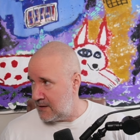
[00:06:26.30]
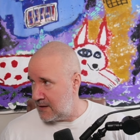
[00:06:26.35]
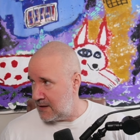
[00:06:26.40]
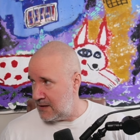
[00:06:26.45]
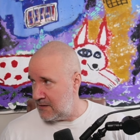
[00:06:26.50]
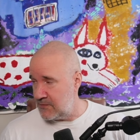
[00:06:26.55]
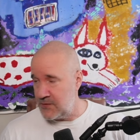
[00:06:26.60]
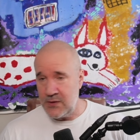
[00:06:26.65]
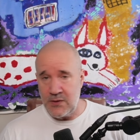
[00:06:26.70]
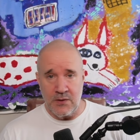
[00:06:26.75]

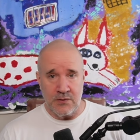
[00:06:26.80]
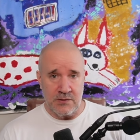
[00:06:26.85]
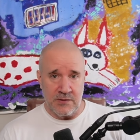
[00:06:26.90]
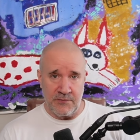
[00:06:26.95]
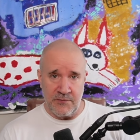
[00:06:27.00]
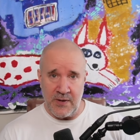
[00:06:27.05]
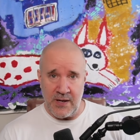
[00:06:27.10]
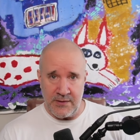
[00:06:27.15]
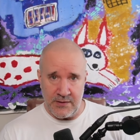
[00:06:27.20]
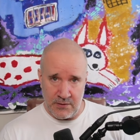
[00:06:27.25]
if you don't
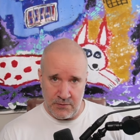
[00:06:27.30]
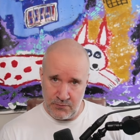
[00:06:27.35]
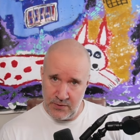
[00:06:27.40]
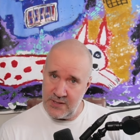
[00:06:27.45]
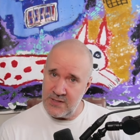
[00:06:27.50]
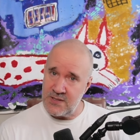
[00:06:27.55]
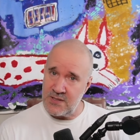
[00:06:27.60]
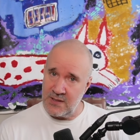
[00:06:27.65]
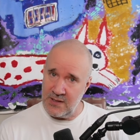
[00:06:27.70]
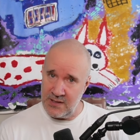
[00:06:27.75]
define your
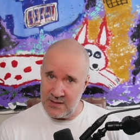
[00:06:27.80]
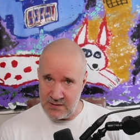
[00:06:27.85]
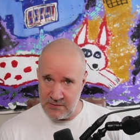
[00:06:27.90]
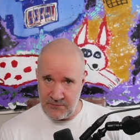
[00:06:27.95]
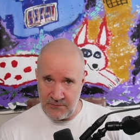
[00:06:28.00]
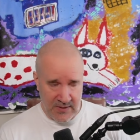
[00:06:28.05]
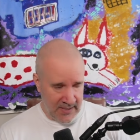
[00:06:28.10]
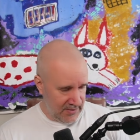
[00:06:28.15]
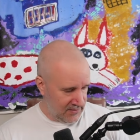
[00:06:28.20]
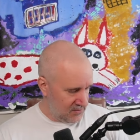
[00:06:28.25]
risk, it
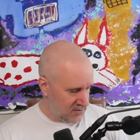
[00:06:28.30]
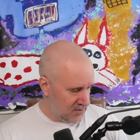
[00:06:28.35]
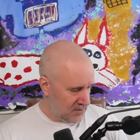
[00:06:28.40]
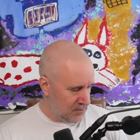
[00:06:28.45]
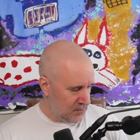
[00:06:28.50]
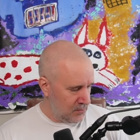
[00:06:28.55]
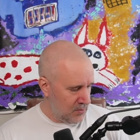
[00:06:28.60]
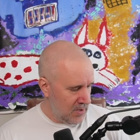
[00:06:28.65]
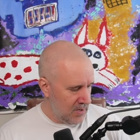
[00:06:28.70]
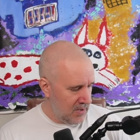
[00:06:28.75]
defines
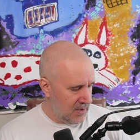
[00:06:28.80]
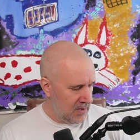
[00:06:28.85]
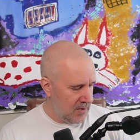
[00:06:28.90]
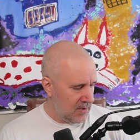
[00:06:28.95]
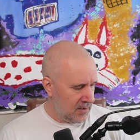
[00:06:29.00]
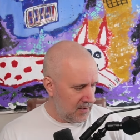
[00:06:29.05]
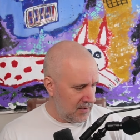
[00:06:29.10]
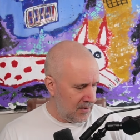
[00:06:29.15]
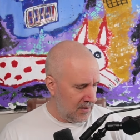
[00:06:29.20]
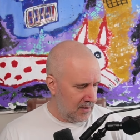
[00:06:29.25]
you.
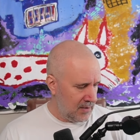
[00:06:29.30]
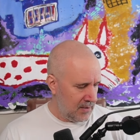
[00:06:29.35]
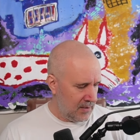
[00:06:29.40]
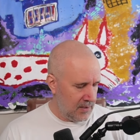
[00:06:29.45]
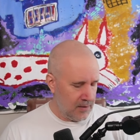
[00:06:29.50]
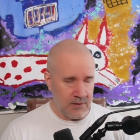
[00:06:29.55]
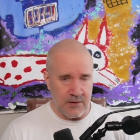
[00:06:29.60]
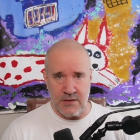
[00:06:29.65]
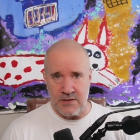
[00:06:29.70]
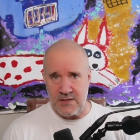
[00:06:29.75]

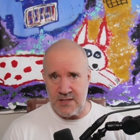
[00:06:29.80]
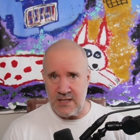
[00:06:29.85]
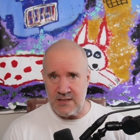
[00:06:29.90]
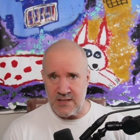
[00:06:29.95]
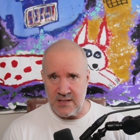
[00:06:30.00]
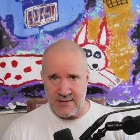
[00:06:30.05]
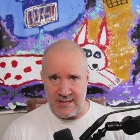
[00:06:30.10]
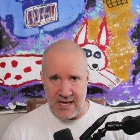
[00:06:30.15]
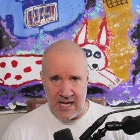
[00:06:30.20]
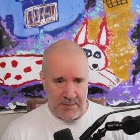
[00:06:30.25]
A good sense
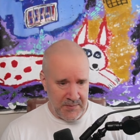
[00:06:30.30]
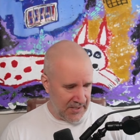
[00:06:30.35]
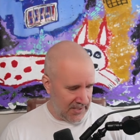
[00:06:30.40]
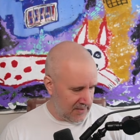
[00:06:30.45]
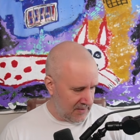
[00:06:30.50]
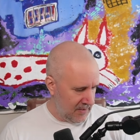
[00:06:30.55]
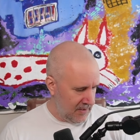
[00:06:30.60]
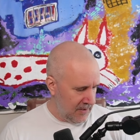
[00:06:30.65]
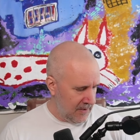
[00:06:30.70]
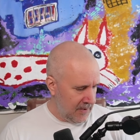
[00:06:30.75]
of
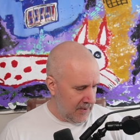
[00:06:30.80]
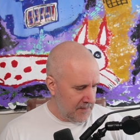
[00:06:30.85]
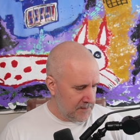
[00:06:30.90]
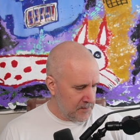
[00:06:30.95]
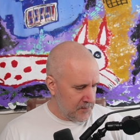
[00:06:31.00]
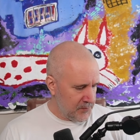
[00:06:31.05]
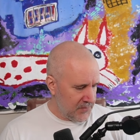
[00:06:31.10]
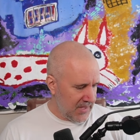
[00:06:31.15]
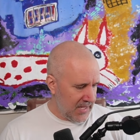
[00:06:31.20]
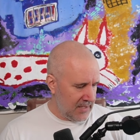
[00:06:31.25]
timing
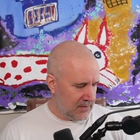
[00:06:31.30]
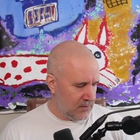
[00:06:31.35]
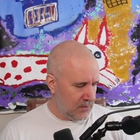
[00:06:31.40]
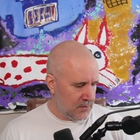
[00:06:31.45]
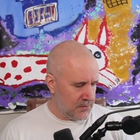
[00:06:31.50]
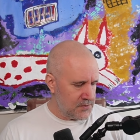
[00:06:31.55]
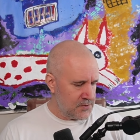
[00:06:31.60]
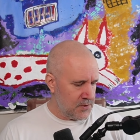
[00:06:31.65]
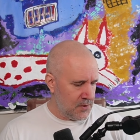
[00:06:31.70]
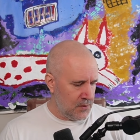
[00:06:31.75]
and
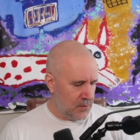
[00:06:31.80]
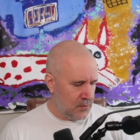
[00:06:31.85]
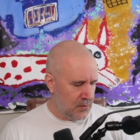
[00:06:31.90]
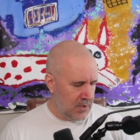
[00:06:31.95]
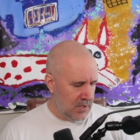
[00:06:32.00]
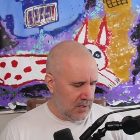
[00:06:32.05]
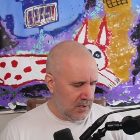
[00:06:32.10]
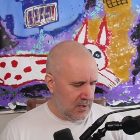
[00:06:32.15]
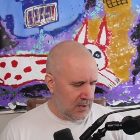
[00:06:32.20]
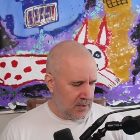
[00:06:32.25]
also
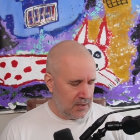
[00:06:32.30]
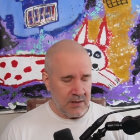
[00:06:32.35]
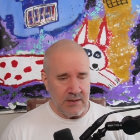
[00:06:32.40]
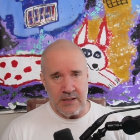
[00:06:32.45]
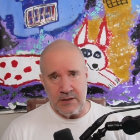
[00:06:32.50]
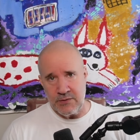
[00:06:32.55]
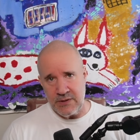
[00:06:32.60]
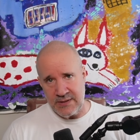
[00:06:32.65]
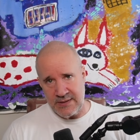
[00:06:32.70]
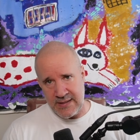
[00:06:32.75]

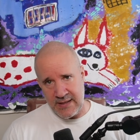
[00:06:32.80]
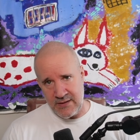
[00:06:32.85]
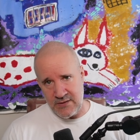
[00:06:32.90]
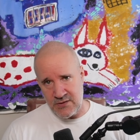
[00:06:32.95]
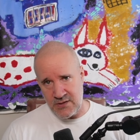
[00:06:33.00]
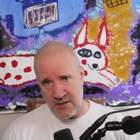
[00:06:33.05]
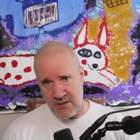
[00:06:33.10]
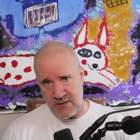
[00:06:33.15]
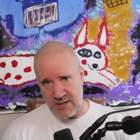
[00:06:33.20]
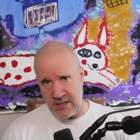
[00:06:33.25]
clear
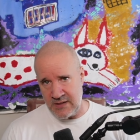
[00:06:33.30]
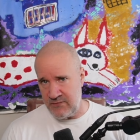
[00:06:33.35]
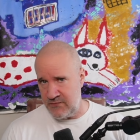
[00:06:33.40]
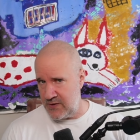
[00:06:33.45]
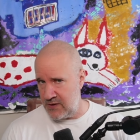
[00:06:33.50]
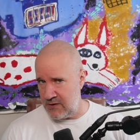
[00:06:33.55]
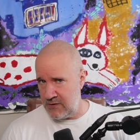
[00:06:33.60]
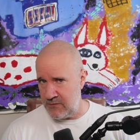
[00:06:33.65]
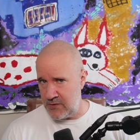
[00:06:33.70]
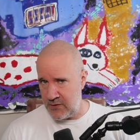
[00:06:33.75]
intentions, and
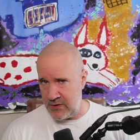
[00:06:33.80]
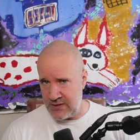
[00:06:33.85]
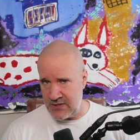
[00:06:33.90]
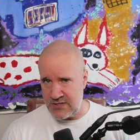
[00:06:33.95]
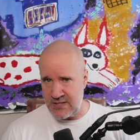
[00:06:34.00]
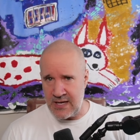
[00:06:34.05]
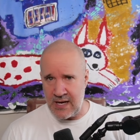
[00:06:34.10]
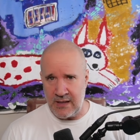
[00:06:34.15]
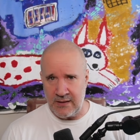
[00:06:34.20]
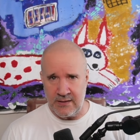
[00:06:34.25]
very, very
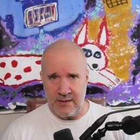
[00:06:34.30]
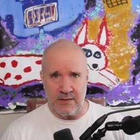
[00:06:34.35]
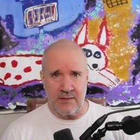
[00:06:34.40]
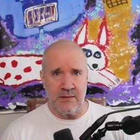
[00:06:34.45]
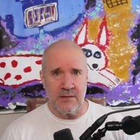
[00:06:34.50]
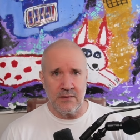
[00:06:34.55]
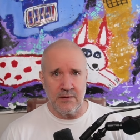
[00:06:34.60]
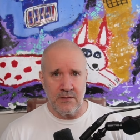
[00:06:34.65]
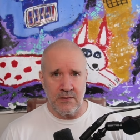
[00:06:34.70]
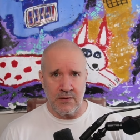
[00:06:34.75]
solid
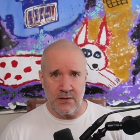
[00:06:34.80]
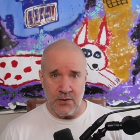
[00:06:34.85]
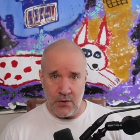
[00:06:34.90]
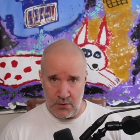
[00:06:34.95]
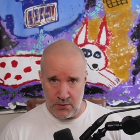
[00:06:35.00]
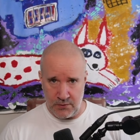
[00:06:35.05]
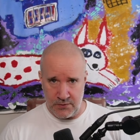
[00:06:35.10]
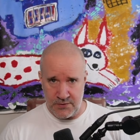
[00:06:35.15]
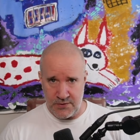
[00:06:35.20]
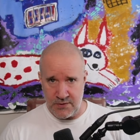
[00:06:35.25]

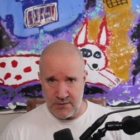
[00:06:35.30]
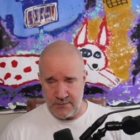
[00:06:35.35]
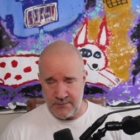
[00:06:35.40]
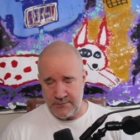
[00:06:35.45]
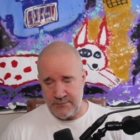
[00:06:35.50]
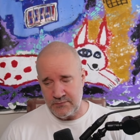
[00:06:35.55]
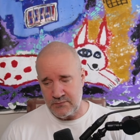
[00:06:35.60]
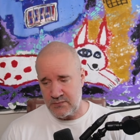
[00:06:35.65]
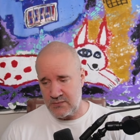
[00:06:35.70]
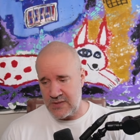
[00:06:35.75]
goals.
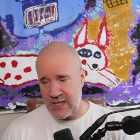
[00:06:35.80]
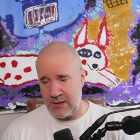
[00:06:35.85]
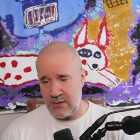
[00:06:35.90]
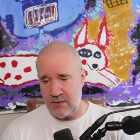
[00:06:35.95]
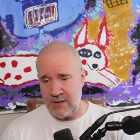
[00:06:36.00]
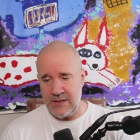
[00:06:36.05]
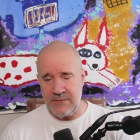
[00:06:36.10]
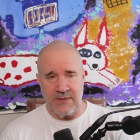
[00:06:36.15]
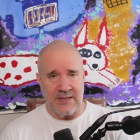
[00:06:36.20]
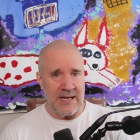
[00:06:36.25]
They
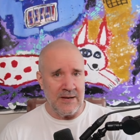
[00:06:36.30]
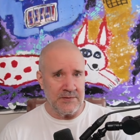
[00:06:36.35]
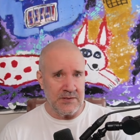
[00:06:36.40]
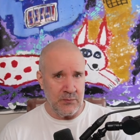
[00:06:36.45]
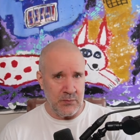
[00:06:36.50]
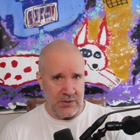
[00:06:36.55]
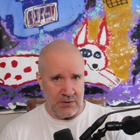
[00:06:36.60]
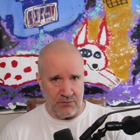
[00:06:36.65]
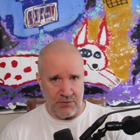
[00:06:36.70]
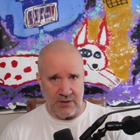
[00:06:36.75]
don't even have to
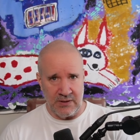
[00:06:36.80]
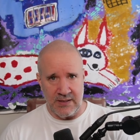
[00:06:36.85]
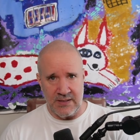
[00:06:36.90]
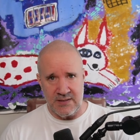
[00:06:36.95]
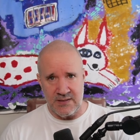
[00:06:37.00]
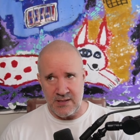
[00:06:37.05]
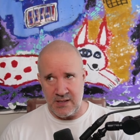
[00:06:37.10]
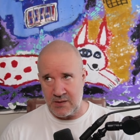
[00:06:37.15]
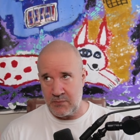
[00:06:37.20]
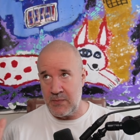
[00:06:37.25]
be
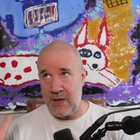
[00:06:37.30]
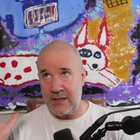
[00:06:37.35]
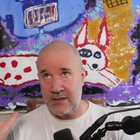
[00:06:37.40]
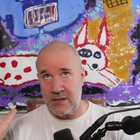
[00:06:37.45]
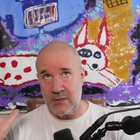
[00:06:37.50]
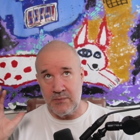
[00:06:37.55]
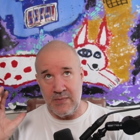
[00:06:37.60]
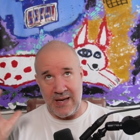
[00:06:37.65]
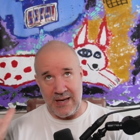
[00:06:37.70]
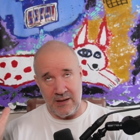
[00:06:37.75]
realistic. Make
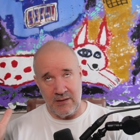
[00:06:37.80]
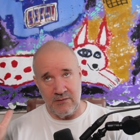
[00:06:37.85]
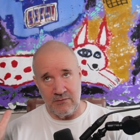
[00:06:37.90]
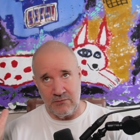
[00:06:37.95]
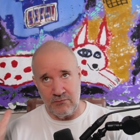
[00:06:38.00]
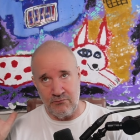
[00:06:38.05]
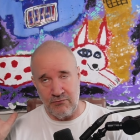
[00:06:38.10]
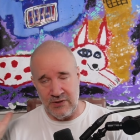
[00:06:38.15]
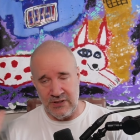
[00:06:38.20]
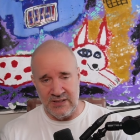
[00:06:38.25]
them uh,
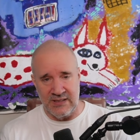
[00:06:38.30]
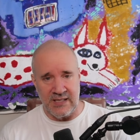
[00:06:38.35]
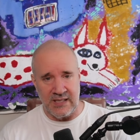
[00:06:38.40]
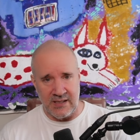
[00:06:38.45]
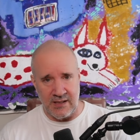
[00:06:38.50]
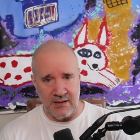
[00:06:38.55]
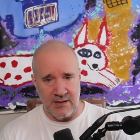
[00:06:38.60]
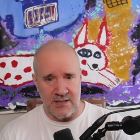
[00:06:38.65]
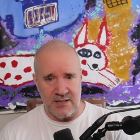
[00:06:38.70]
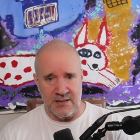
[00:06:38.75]

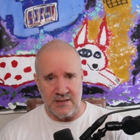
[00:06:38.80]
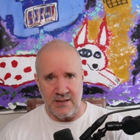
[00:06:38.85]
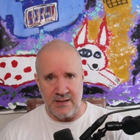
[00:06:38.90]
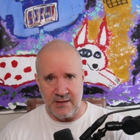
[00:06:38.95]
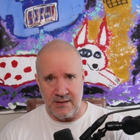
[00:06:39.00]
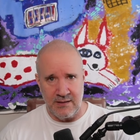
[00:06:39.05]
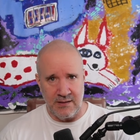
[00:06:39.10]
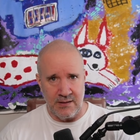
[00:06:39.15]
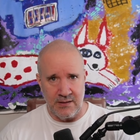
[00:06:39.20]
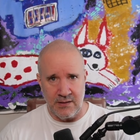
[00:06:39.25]

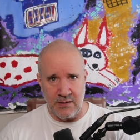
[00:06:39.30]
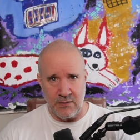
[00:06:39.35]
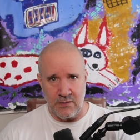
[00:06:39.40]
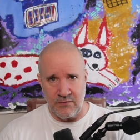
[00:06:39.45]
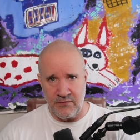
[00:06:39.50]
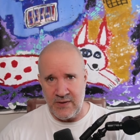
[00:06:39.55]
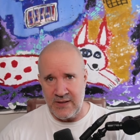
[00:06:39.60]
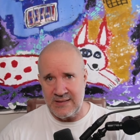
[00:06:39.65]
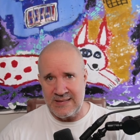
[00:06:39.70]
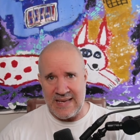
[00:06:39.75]
ridiculously, you know,
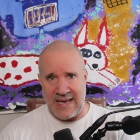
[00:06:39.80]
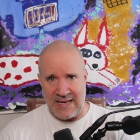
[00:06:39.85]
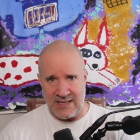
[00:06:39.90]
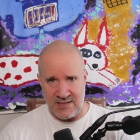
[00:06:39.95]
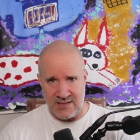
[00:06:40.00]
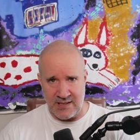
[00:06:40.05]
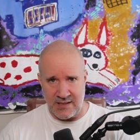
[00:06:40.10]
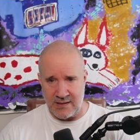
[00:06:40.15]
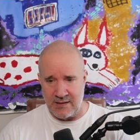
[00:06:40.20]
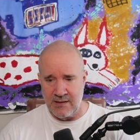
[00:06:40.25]

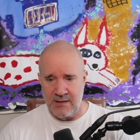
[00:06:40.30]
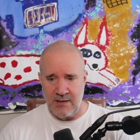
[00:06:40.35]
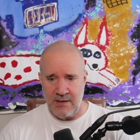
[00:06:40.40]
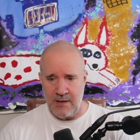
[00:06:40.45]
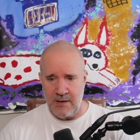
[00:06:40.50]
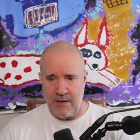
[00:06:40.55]
fantastic